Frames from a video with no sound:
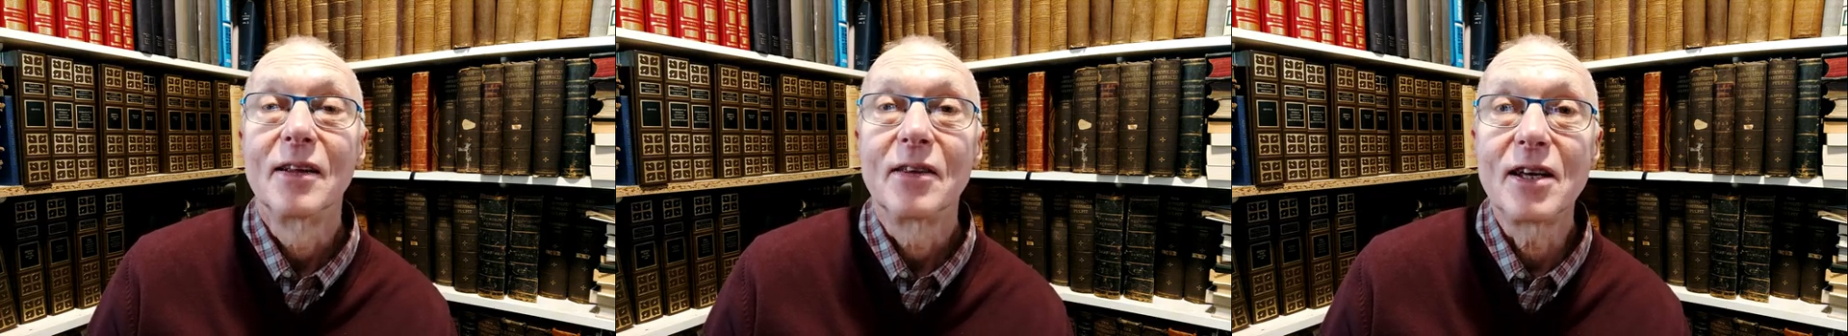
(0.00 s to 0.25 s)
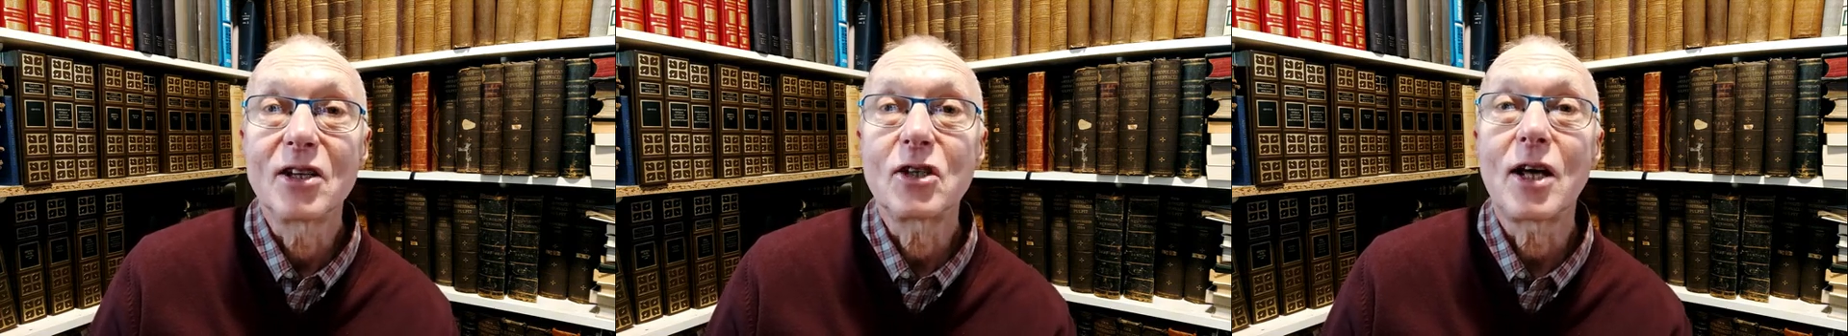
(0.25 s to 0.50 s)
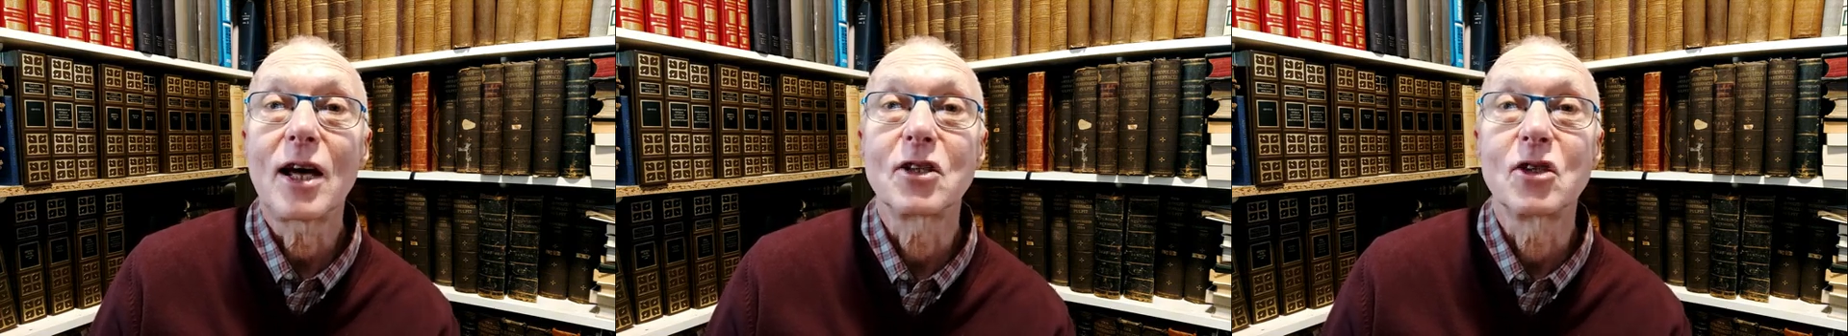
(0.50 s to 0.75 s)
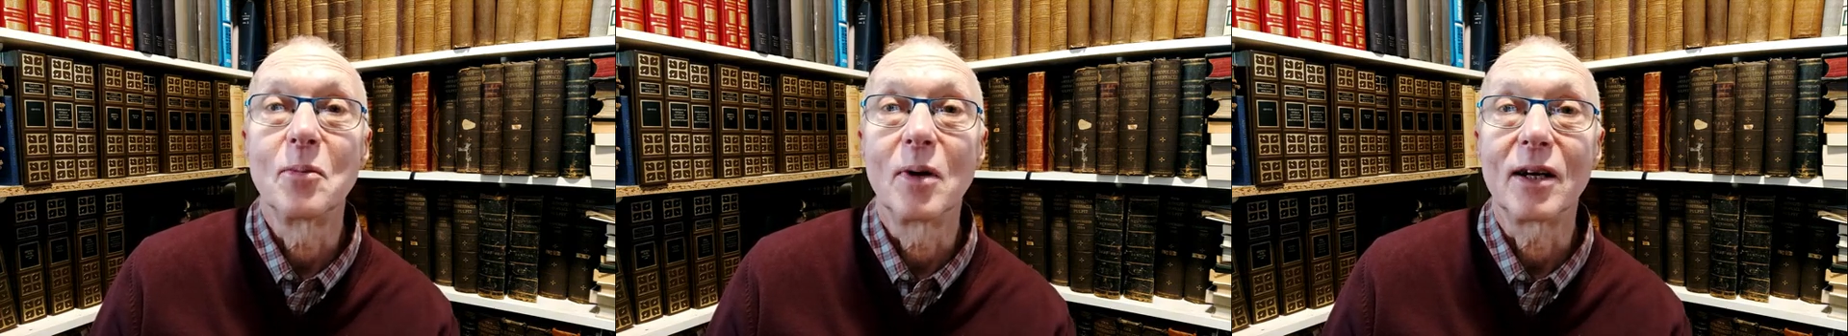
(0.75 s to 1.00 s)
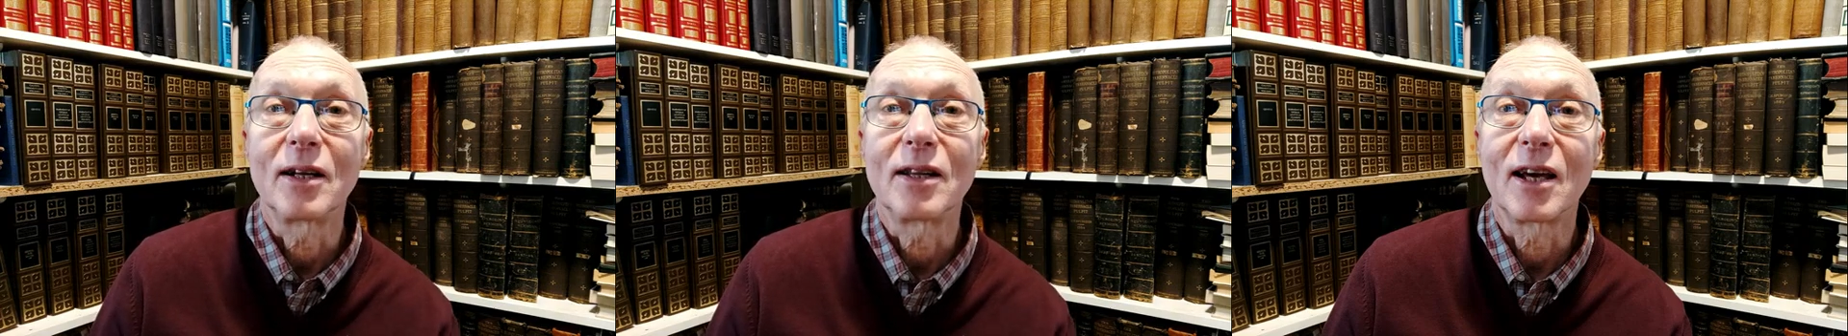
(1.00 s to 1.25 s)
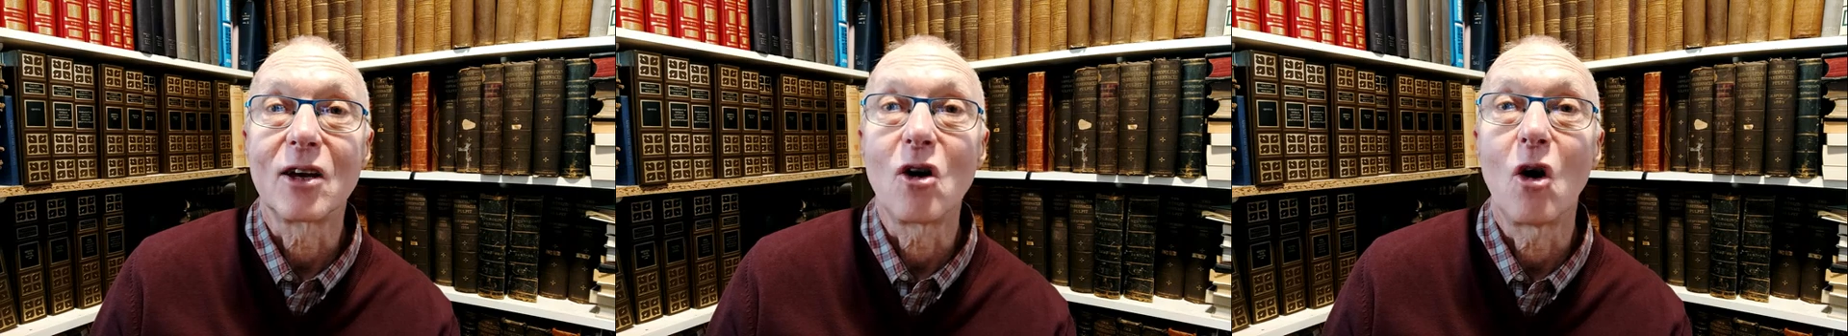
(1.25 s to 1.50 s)
this testimony
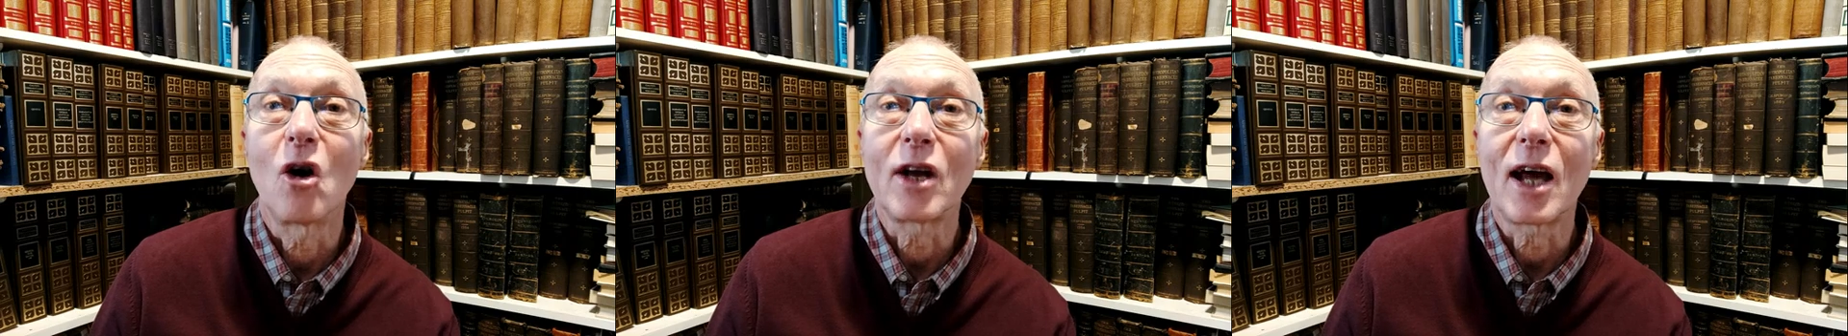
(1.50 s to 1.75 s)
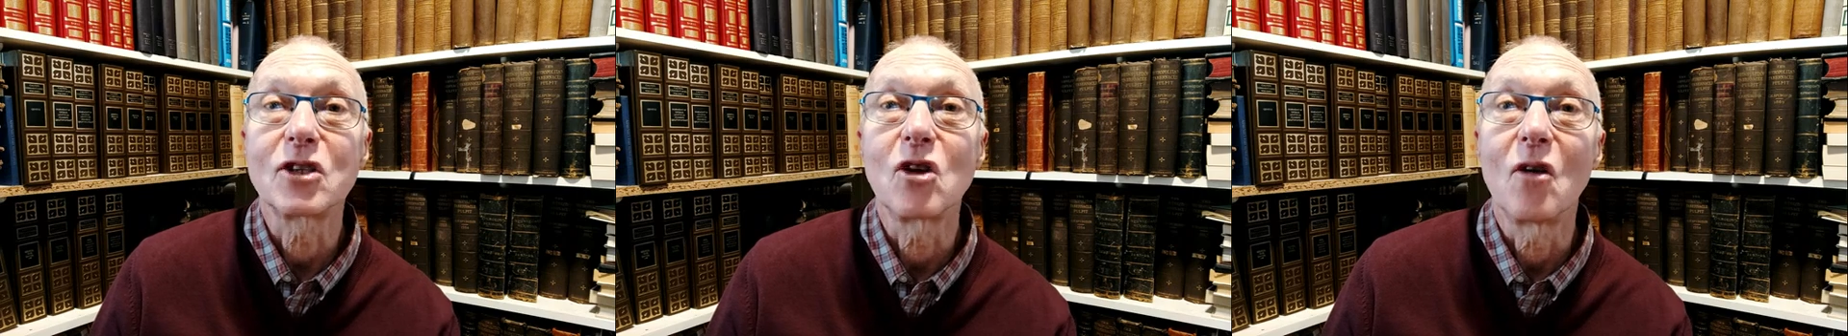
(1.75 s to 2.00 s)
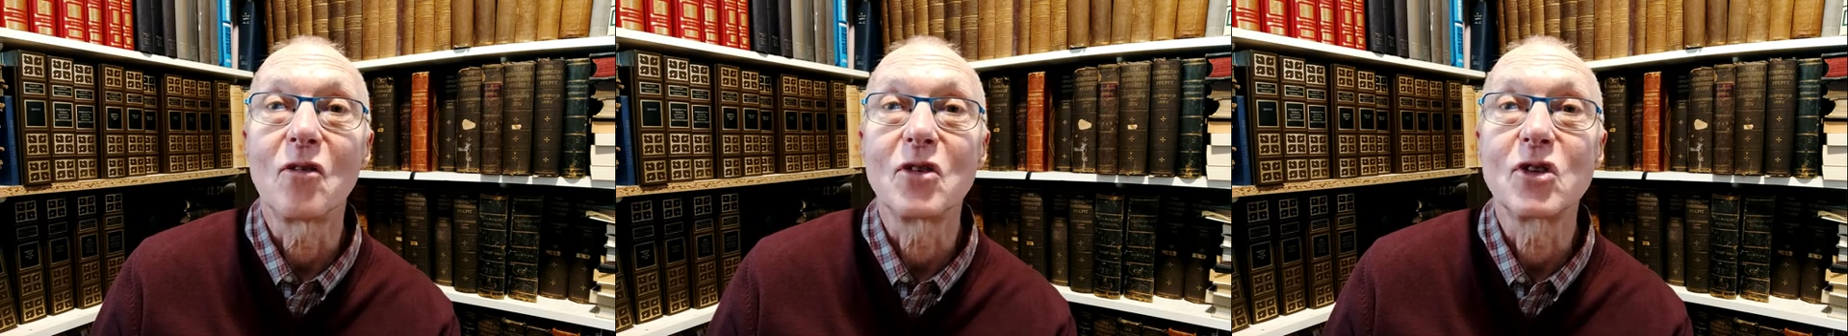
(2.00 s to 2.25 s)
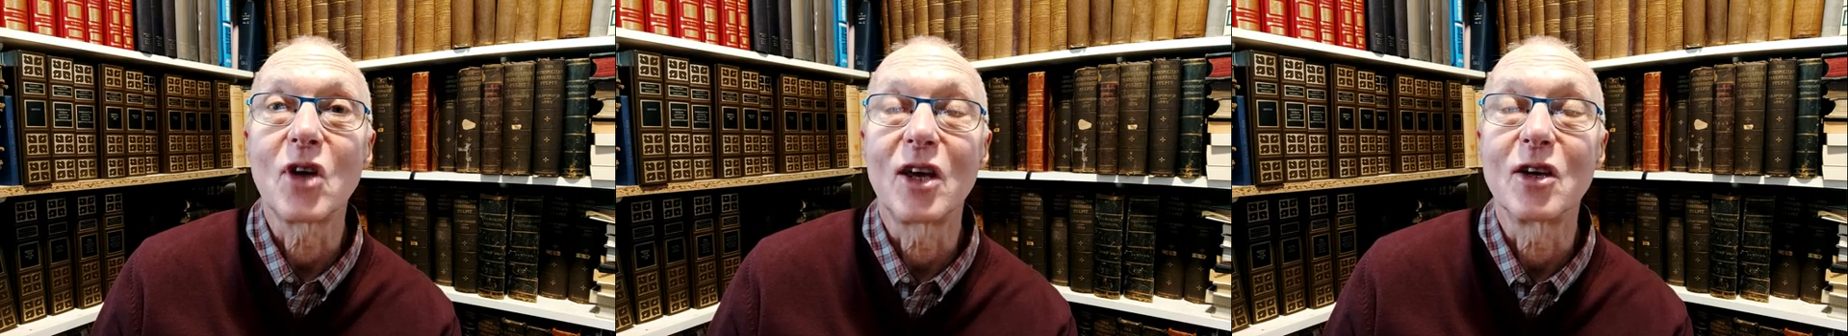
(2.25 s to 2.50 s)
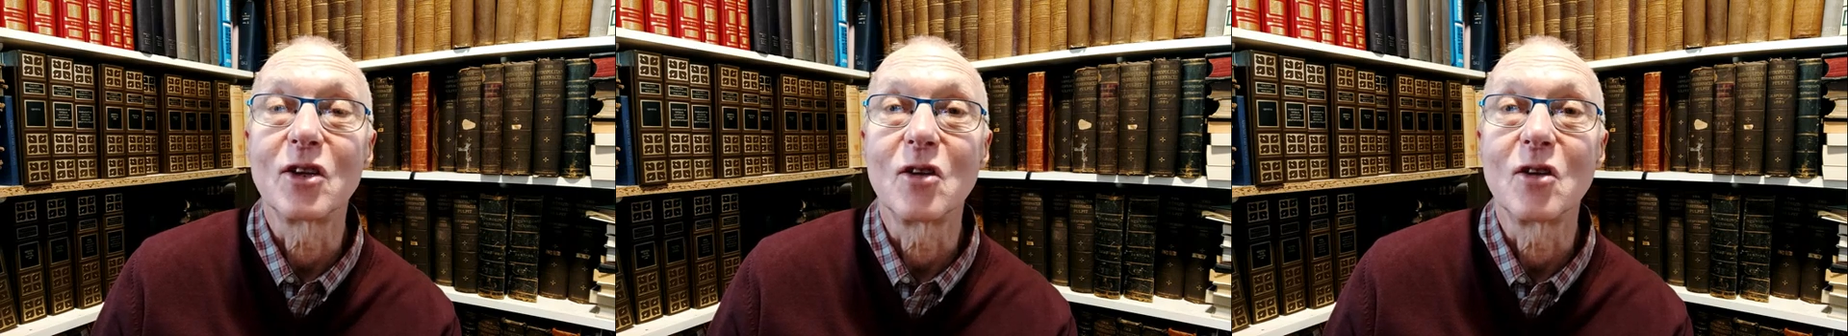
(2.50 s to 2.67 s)
that God has not forsaken